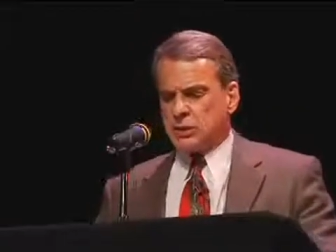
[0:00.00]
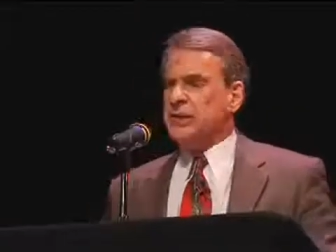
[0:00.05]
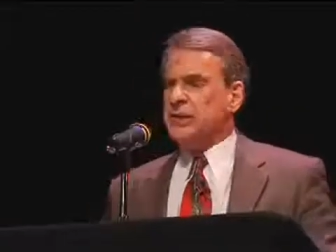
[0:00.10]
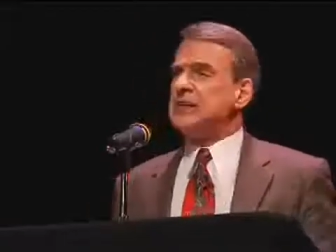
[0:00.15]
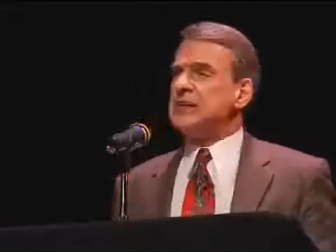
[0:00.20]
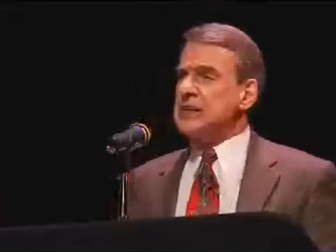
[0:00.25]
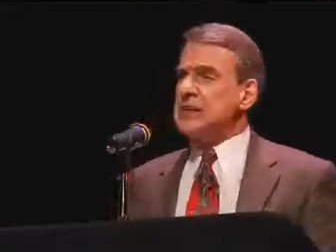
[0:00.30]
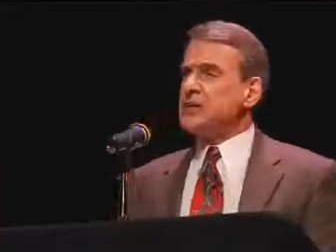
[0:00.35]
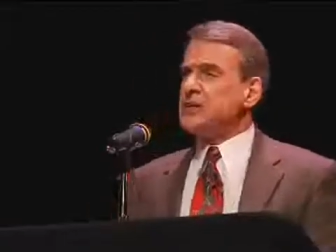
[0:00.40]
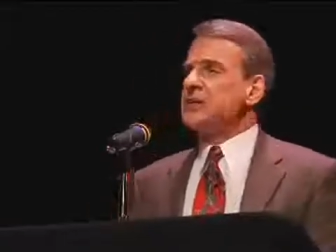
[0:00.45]

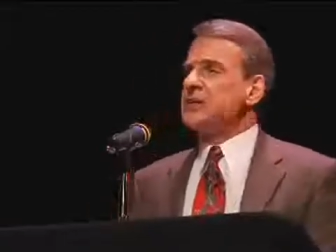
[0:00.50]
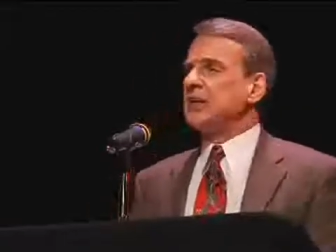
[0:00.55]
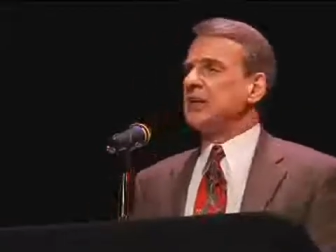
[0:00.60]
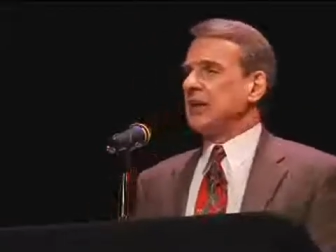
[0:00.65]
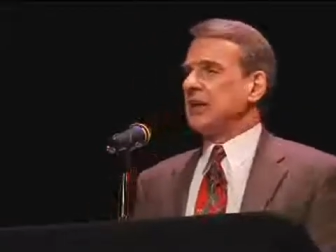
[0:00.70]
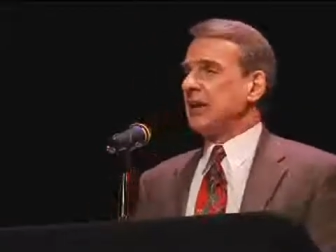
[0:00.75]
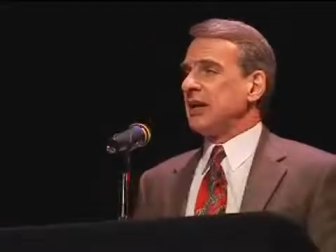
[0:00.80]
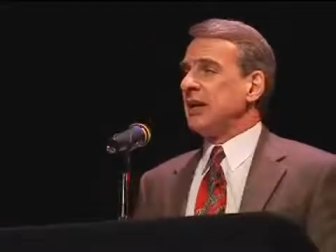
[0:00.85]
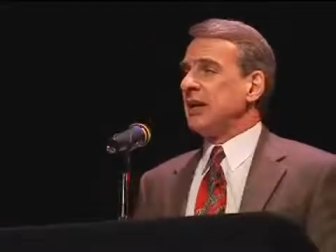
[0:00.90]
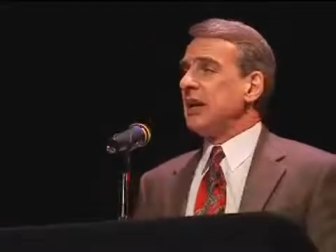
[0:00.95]

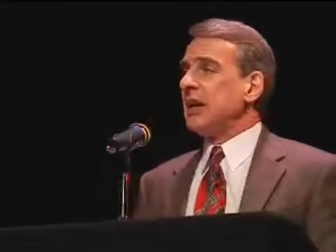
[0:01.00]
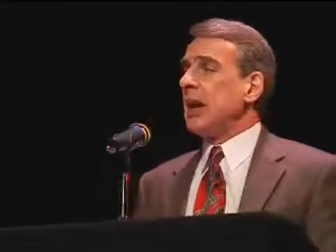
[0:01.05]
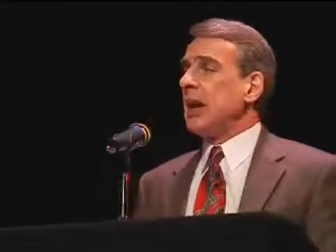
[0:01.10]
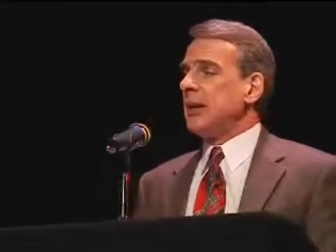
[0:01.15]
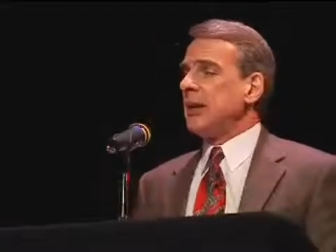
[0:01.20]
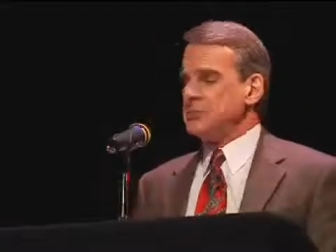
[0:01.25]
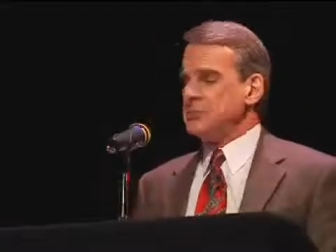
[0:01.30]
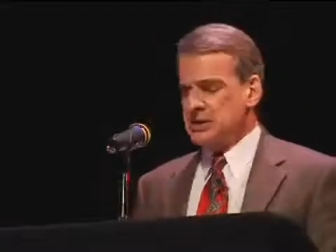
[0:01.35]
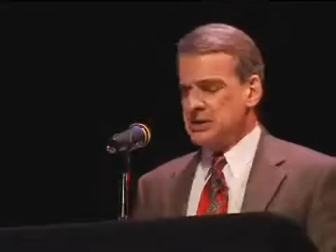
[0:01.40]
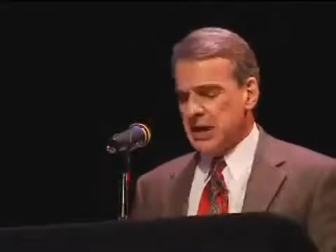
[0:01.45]

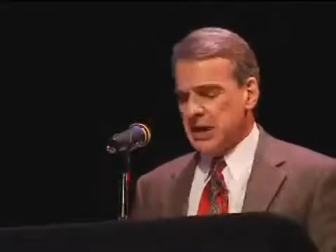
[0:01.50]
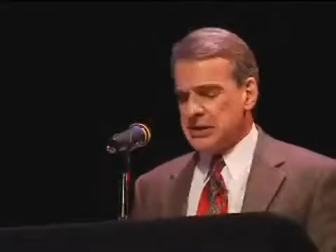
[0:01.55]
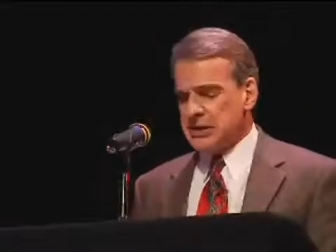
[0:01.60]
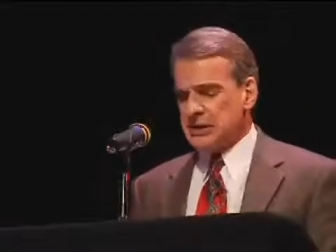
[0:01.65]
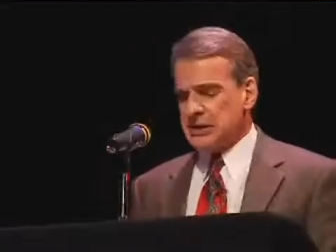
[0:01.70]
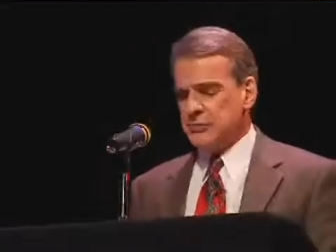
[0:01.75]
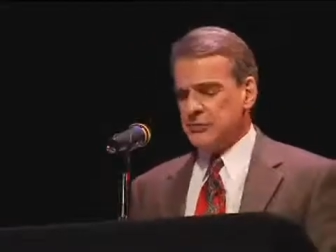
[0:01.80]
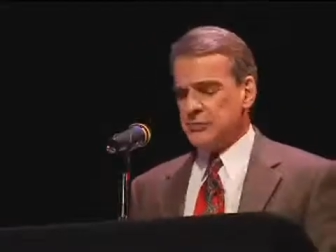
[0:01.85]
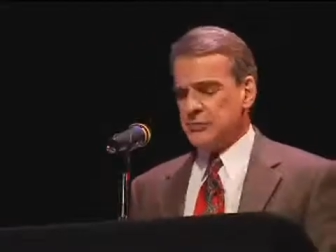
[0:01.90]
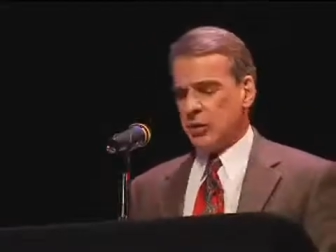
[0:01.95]
Traditionally,
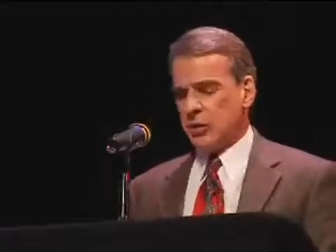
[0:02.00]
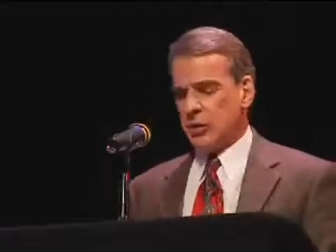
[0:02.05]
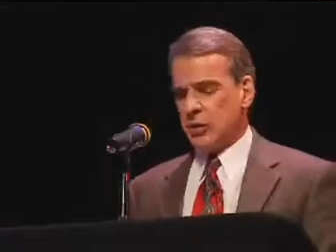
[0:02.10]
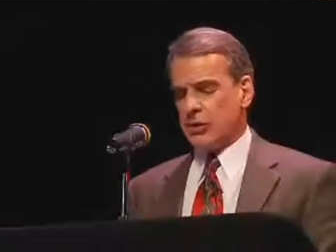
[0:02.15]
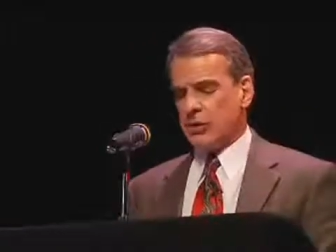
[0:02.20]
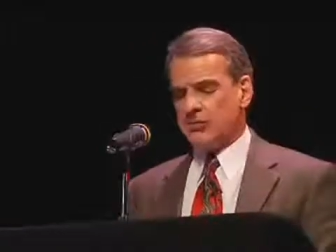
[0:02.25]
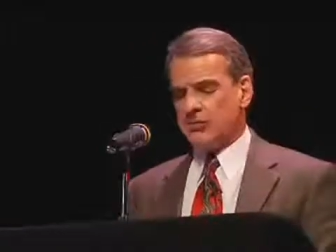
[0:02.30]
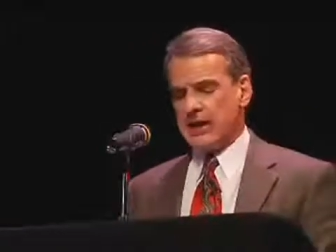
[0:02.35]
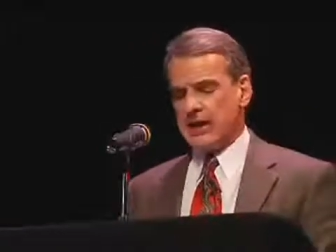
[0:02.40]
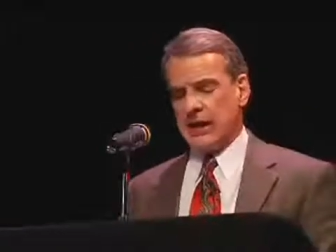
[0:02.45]
objective
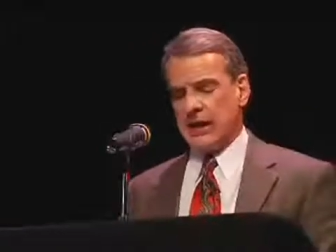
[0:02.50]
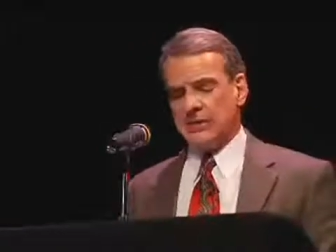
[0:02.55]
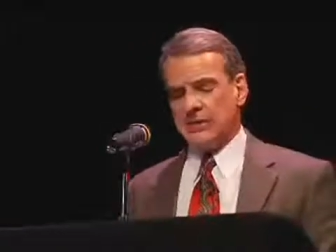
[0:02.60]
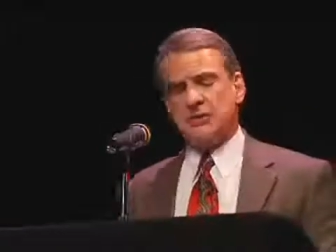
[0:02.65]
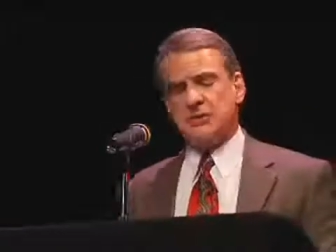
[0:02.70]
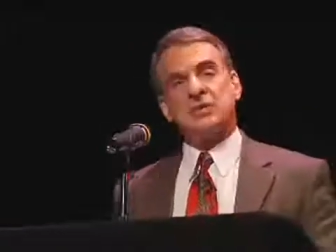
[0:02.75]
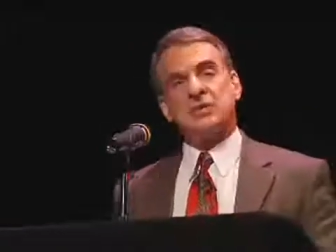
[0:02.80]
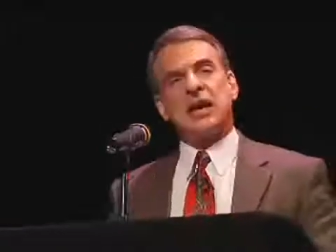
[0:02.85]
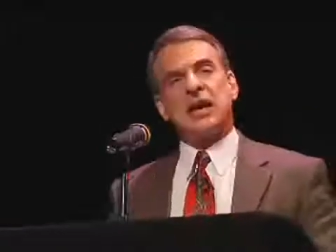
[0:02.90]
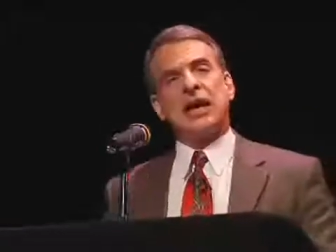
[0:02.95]
moral
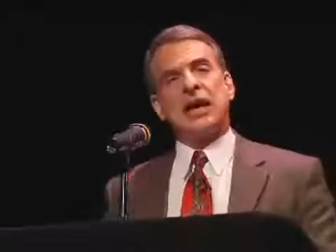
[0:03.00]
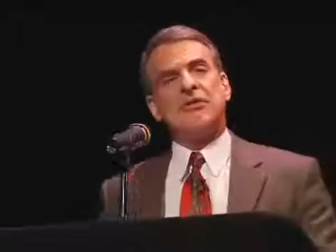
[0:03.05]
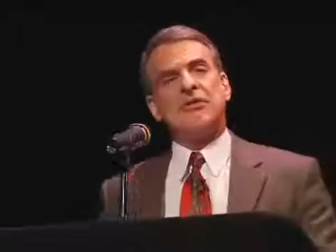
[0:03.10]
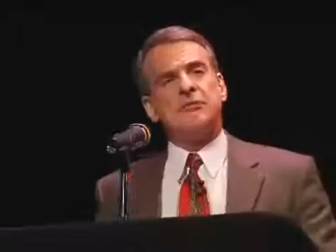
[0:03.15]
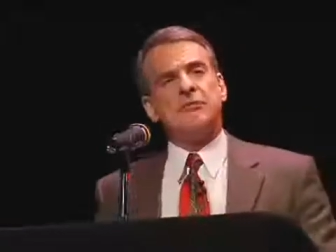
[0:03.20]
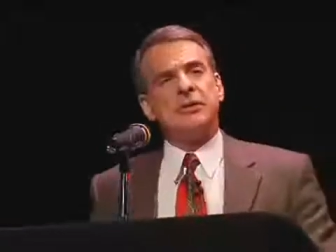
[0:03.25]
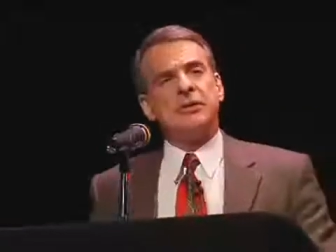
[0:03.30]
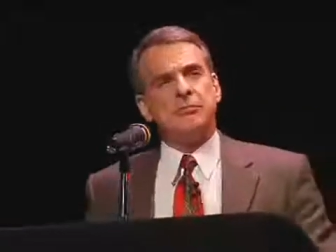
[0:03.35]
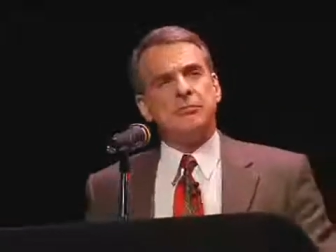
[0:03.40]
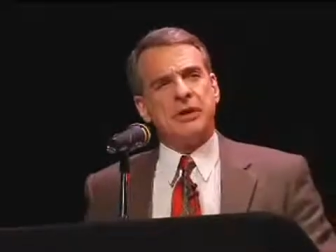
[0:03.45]
values
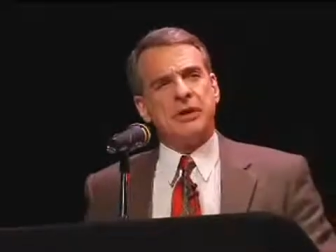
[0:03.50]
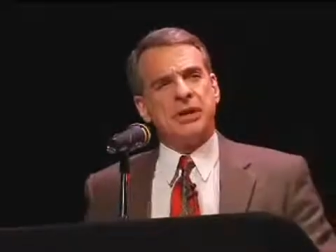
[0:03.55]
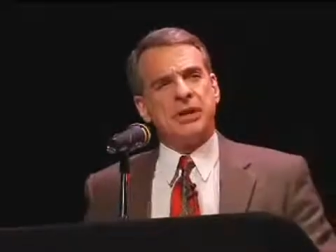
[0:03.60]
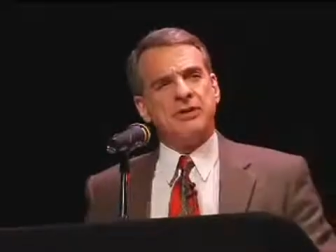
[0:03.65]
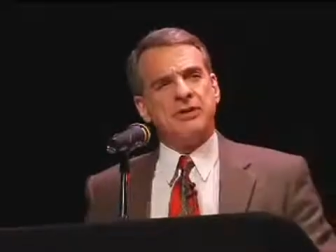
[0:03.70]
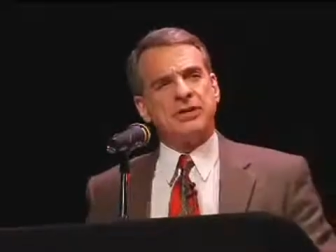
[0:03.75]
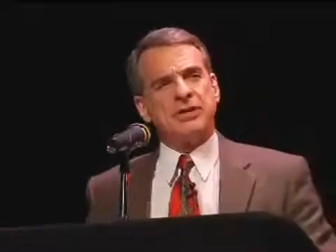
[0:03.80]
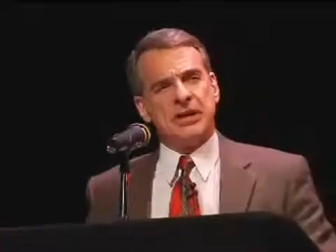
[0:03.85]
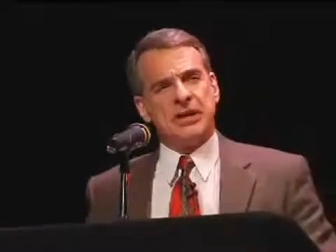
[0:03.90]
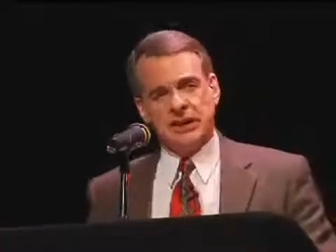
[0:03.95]
have been
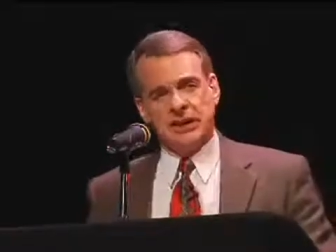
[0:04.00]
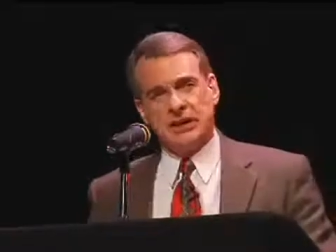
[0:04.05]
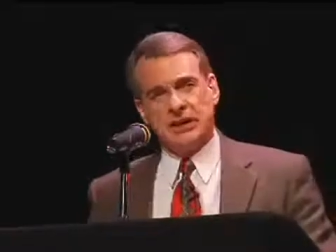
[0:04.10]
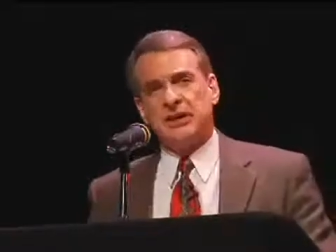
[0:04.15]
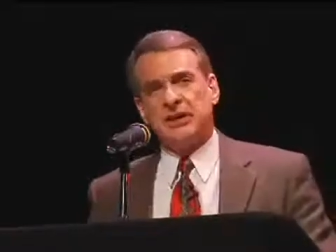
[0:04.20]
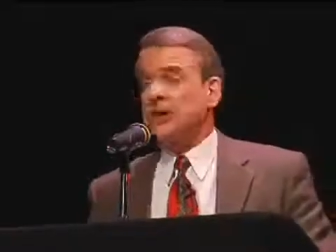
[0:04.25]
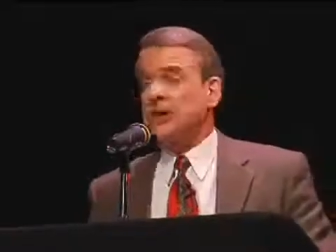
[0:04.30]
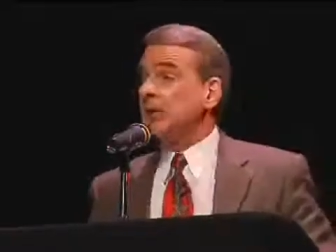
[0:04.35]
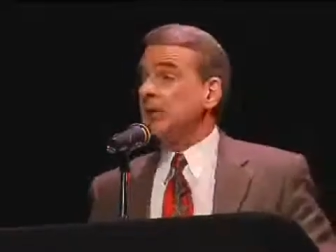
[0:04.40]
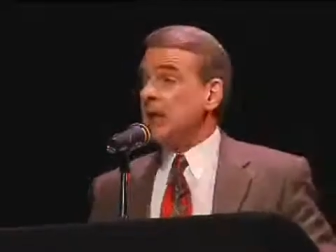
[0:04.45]
based
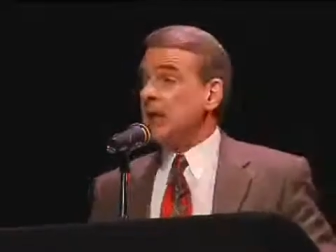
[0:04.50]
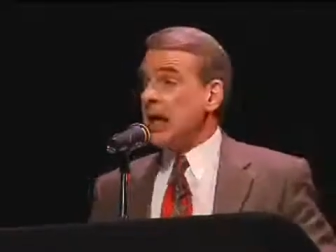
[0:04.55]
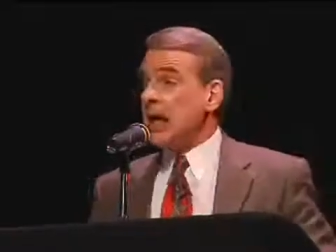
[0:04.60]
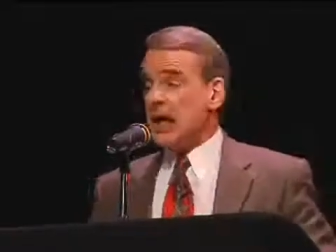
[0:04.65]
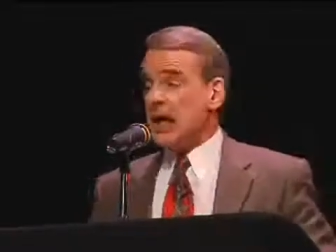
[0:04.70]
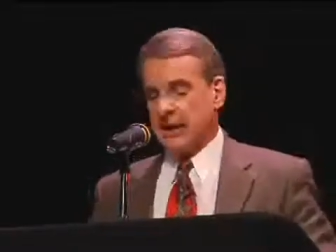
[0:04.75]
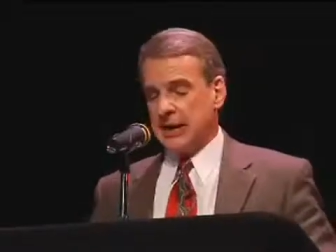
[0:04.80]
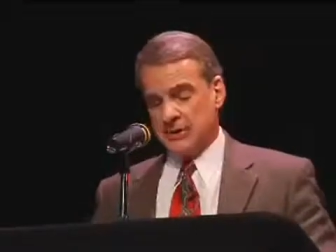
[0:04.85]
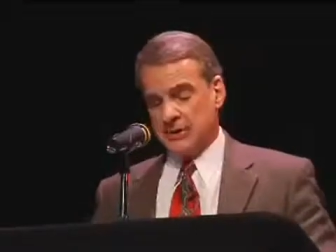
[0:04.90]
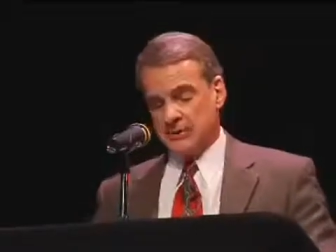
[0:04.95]
in
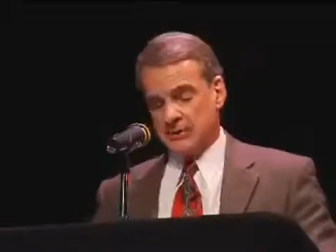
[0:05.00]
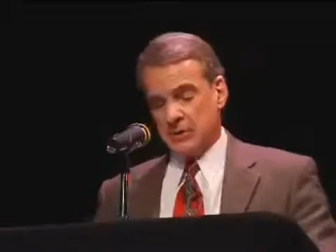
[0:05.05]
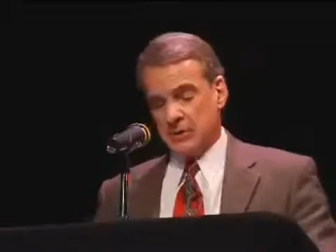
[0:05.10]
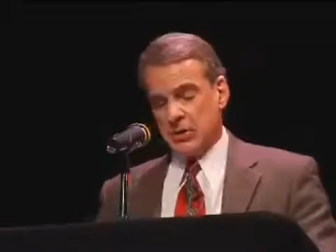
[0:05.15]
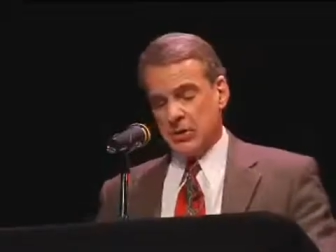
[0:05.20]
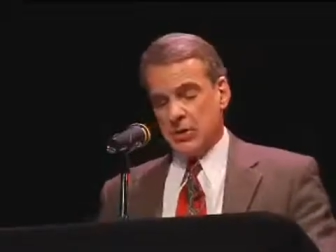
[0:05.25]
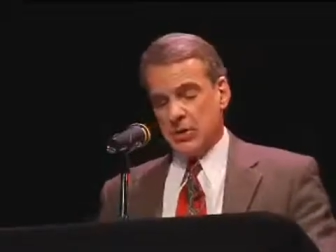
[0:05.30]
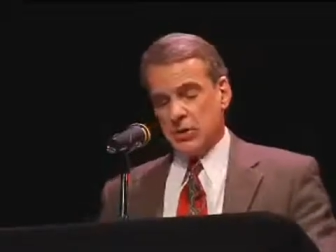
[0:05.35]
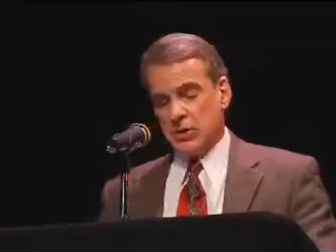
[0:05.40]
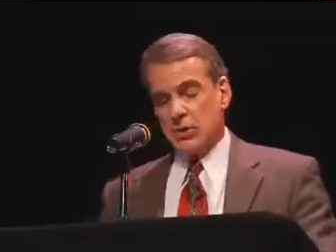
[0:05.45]
God,